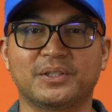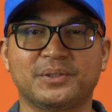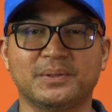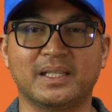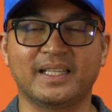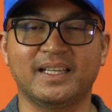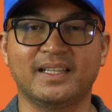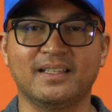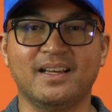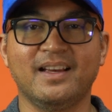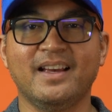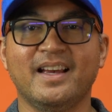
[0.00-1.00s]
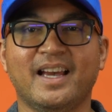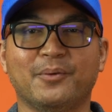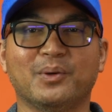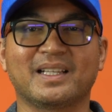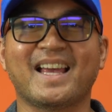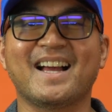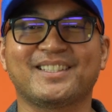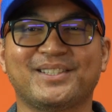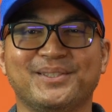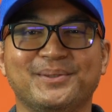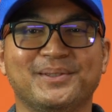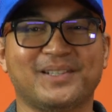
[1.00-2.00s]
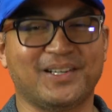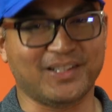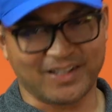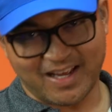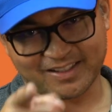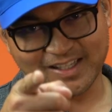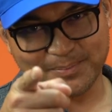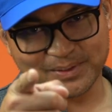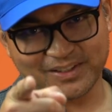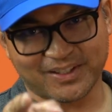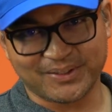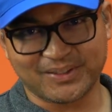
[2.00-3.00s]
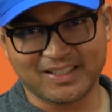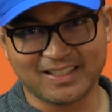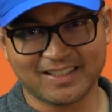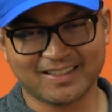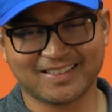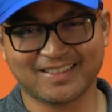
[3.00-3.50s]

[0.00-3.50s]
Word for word: tuning in, and we'll catch you on the next episode.